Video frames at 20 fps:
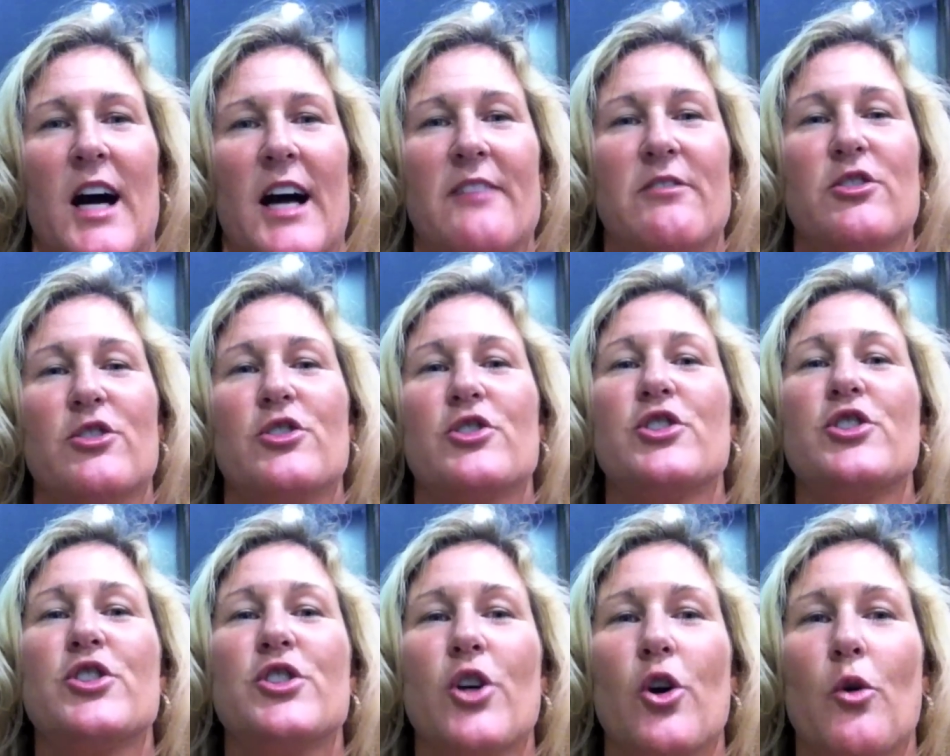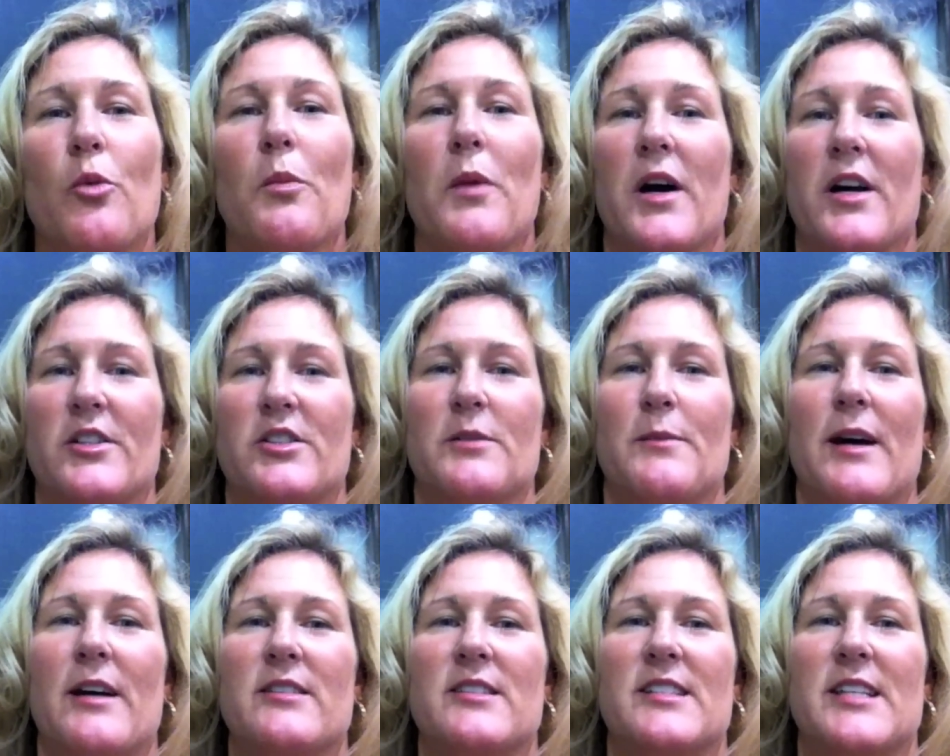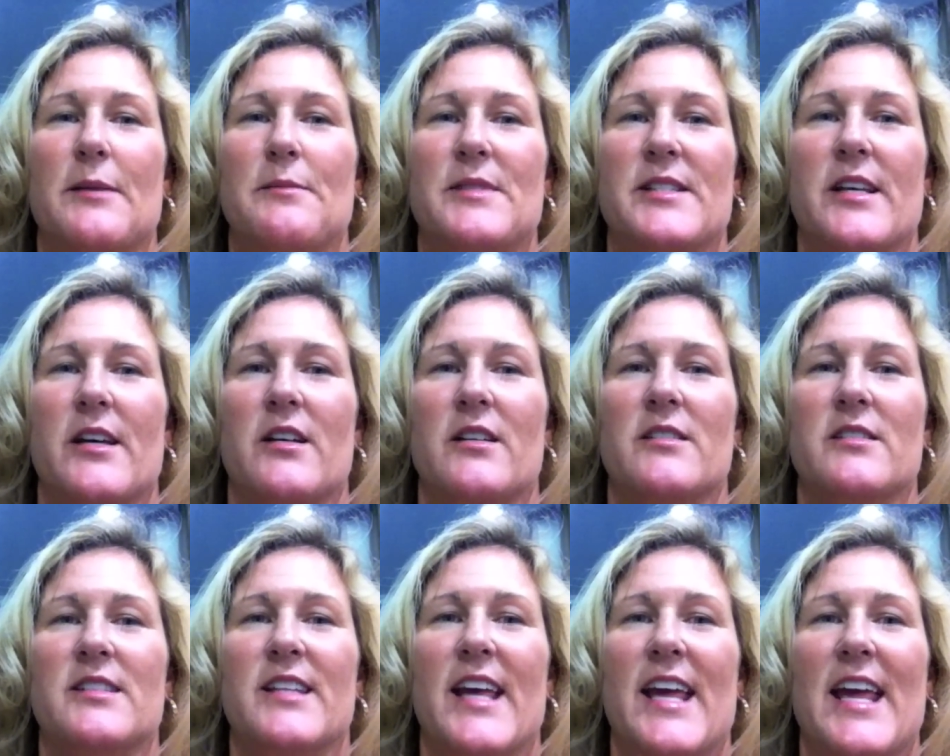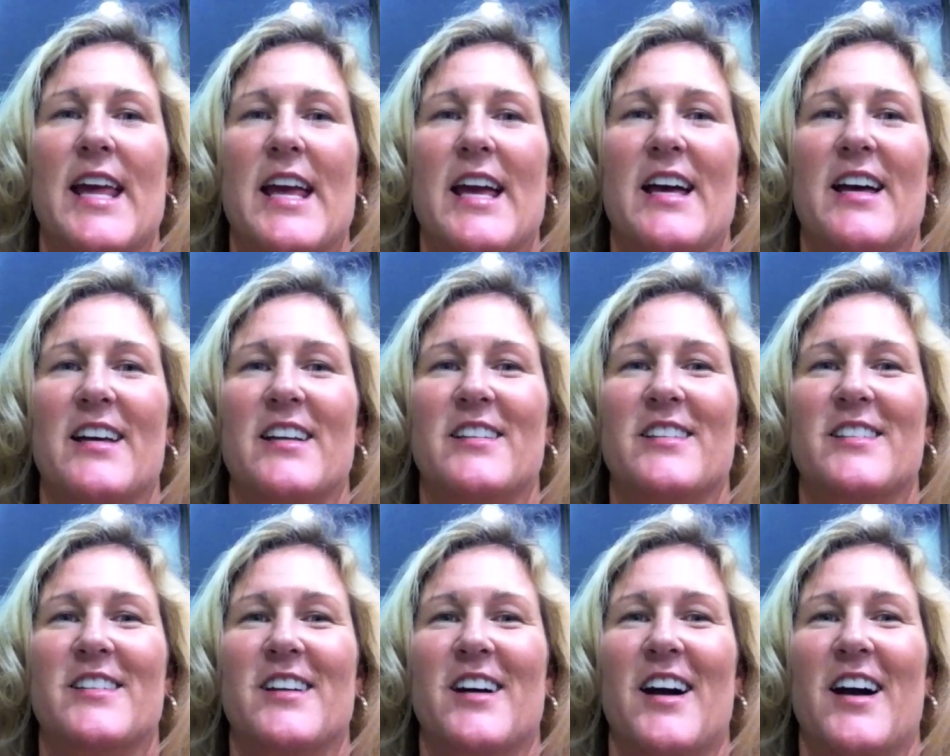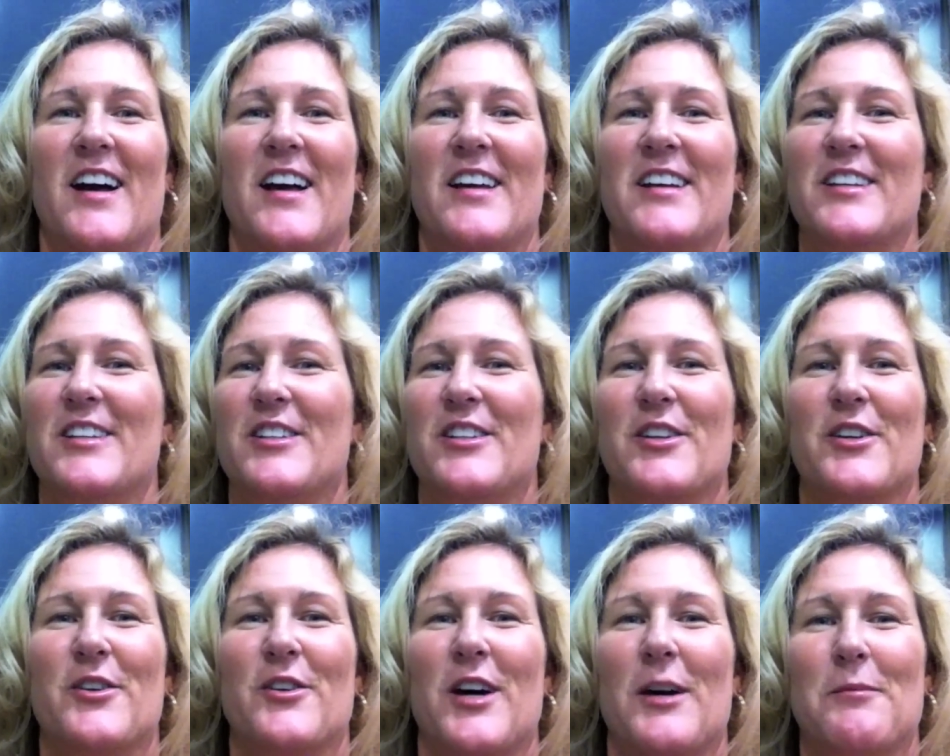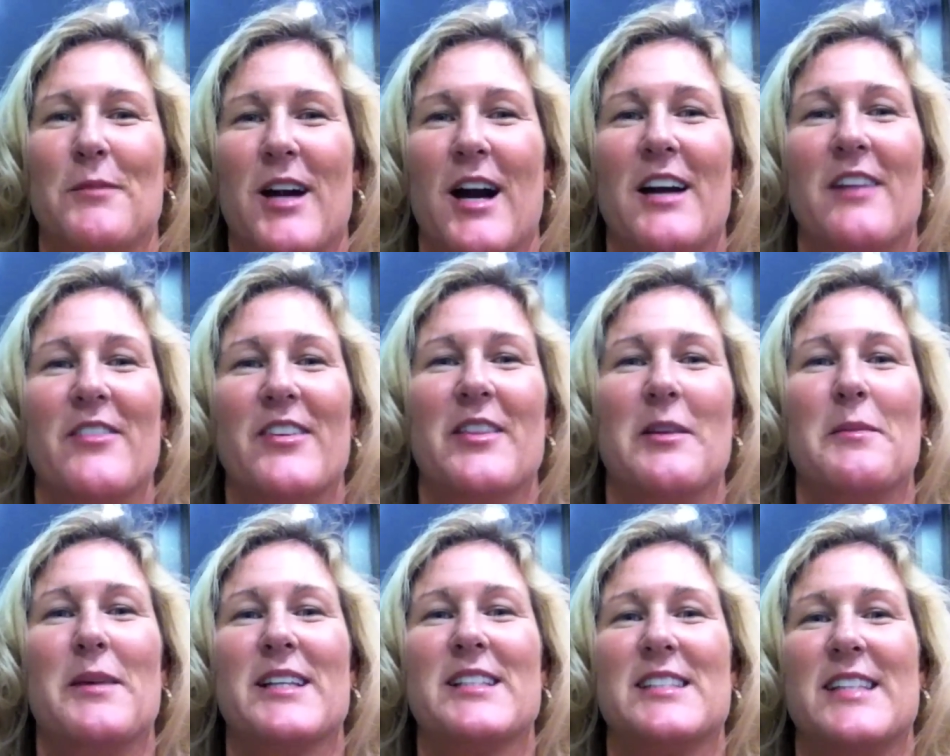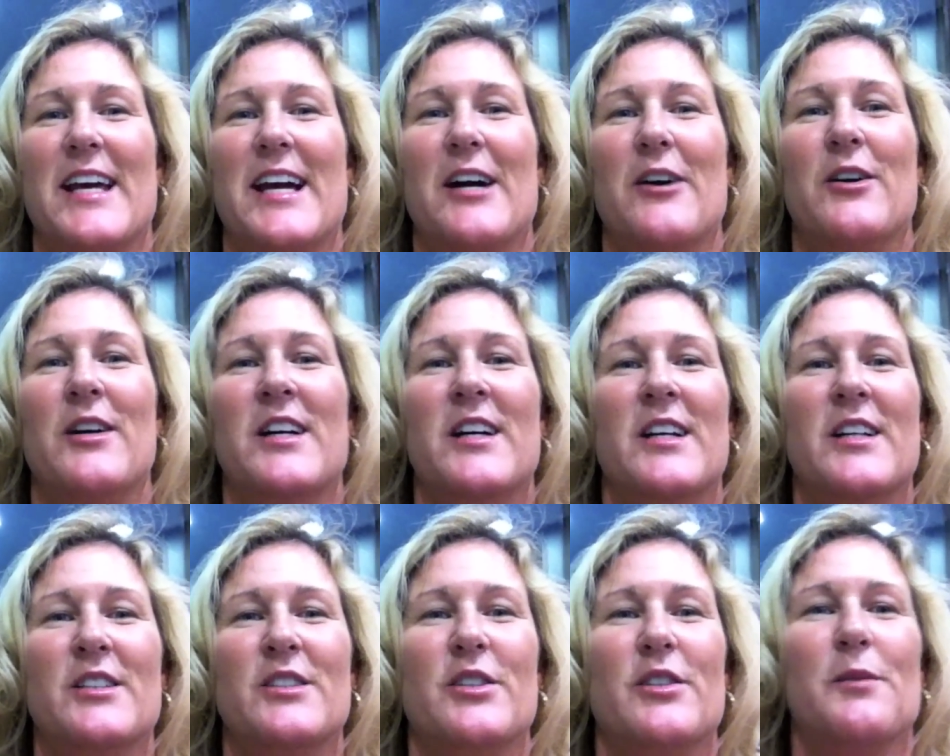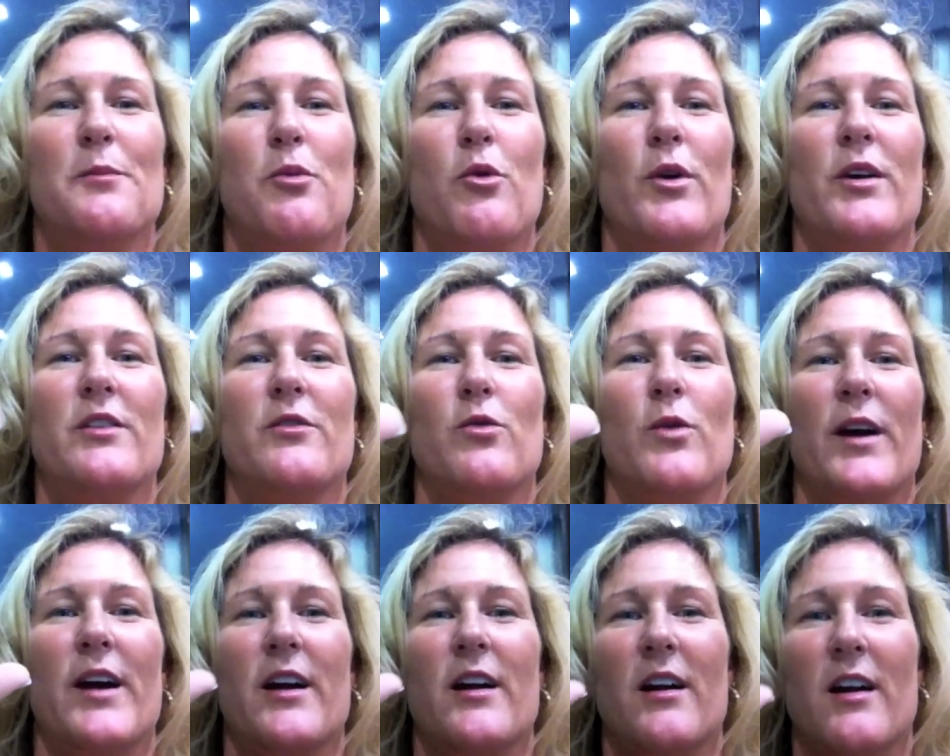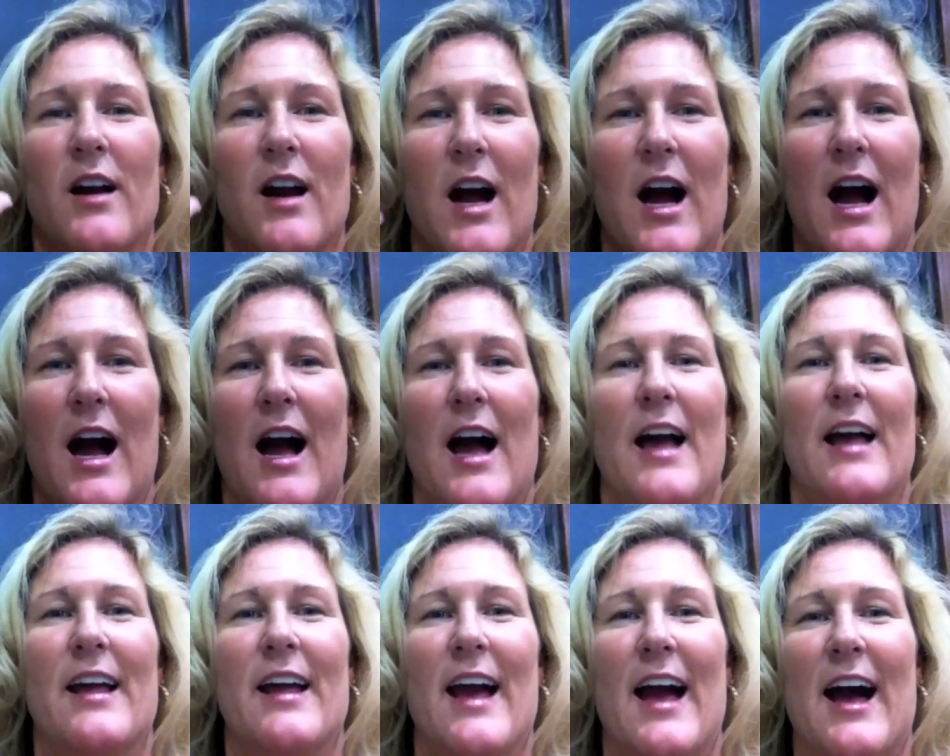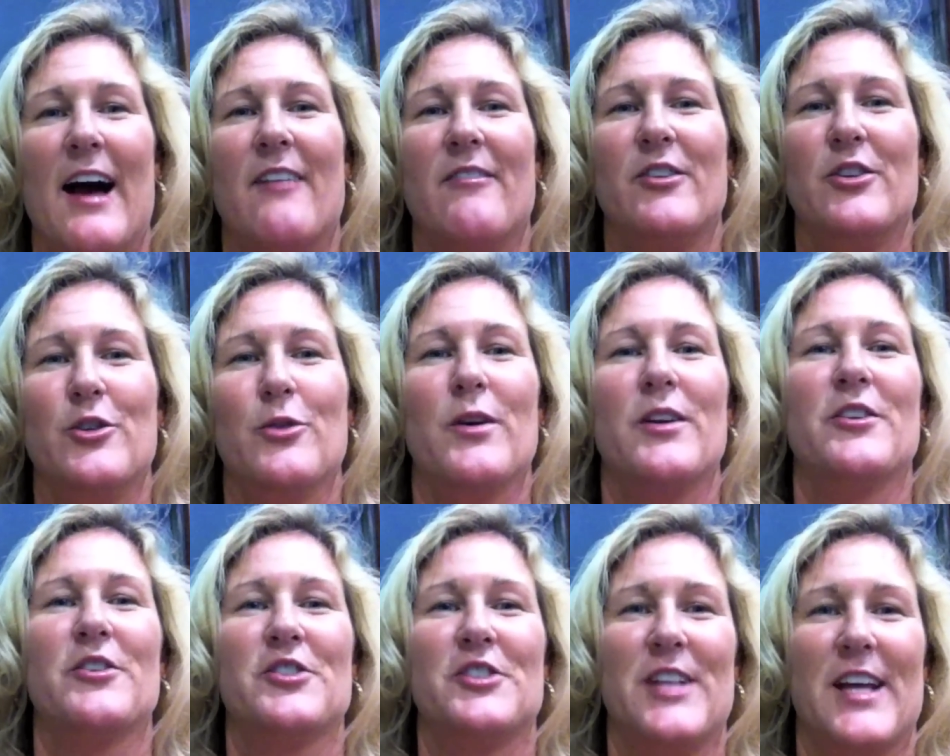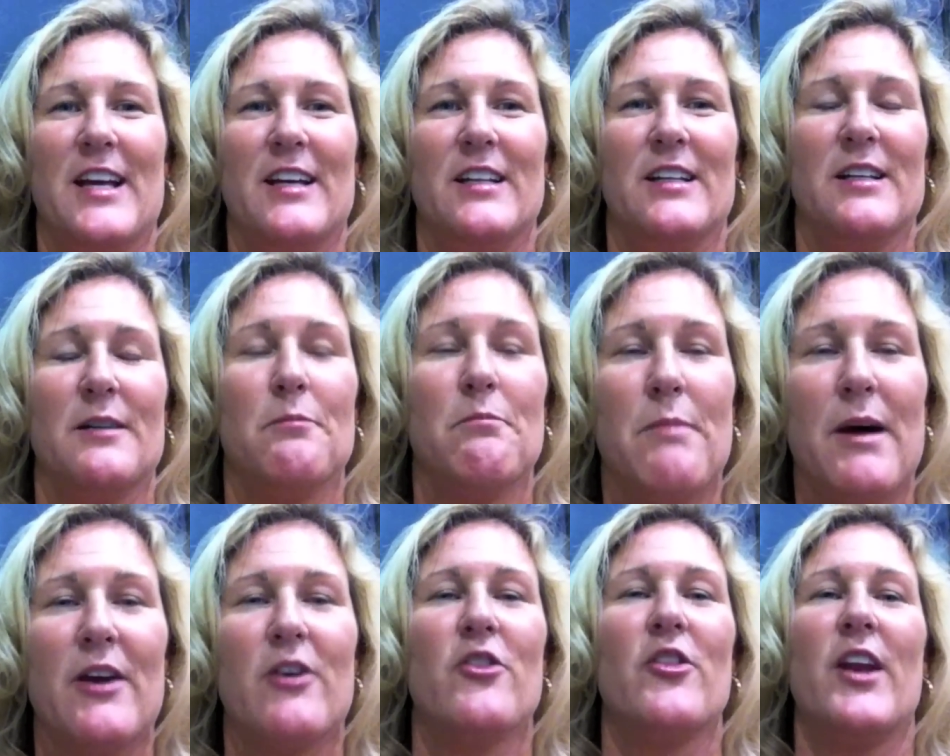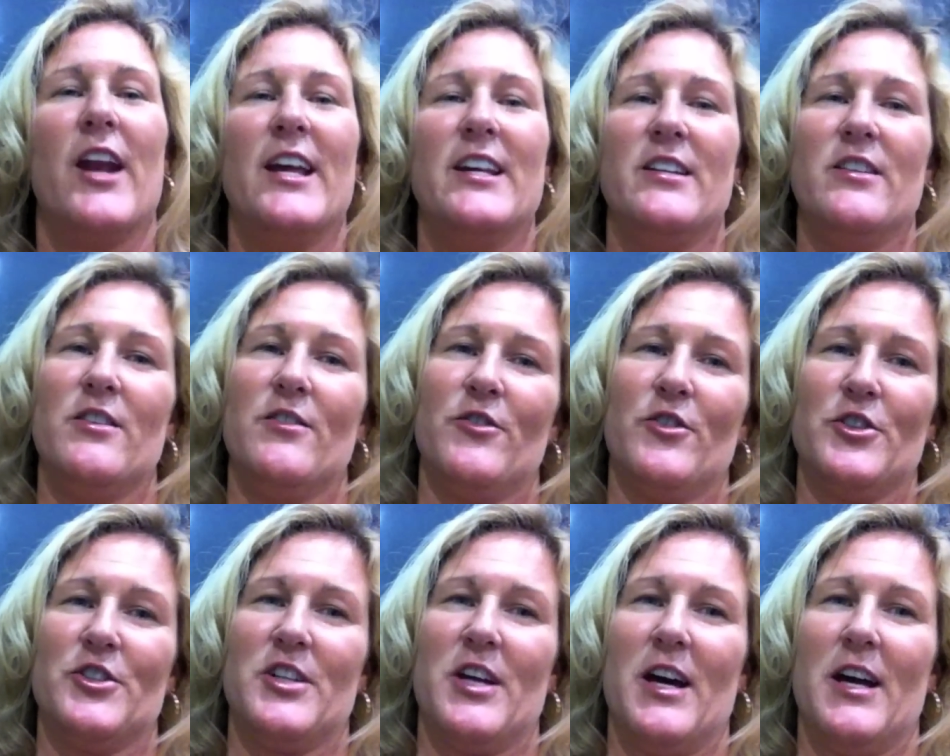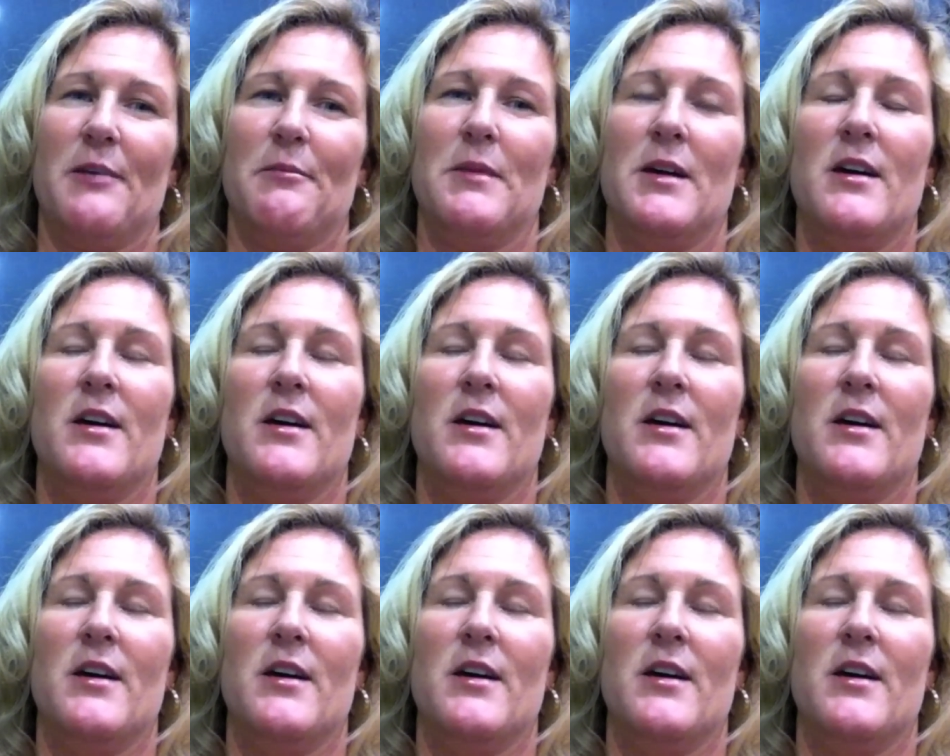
I've learned so much about stem cells and I, you know, I'm kind of in the mix now to the point of where I have a new understanding better than I did the first time.